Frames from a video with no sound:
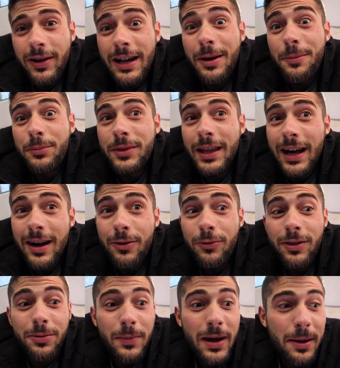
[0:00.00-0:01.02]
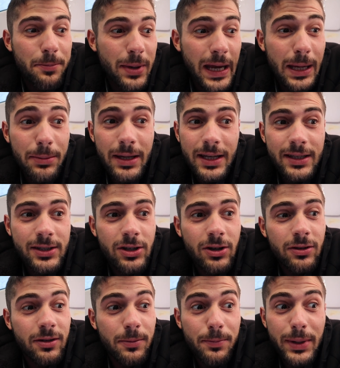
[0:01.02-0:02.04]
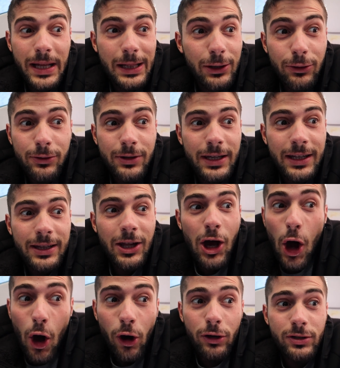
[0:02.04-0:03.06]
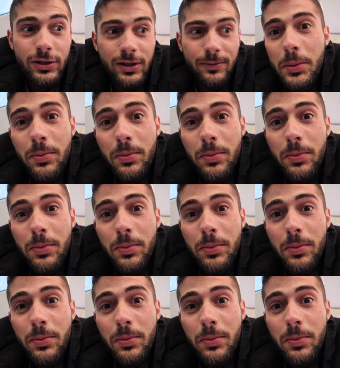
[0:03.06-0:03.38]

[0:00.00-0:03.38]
When I'm done with my baby, it's gonna be looking awesome.